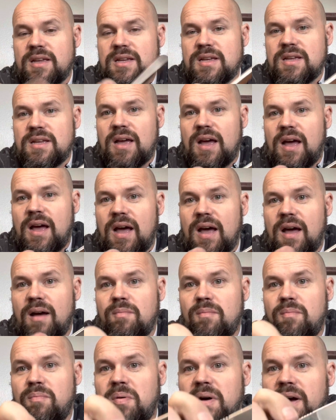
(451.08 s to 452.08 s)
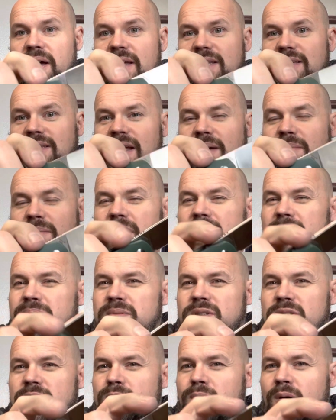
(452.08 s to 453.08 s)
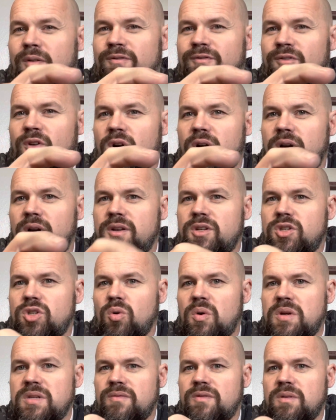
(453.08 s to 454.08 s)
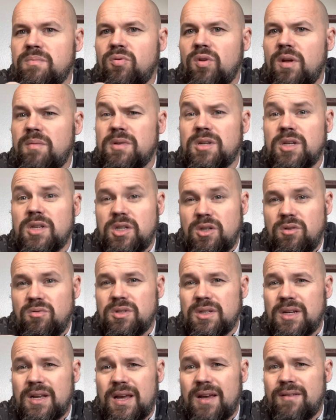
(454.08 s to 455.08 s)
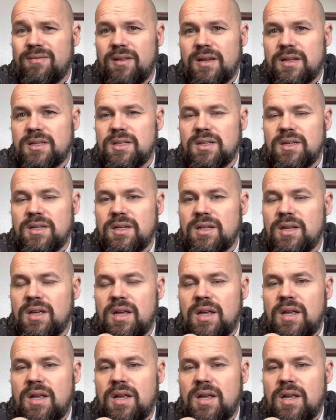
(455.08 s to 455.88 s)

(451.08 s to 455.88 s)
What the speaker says: But it's not my preferred choice of deployment to use a knife, like to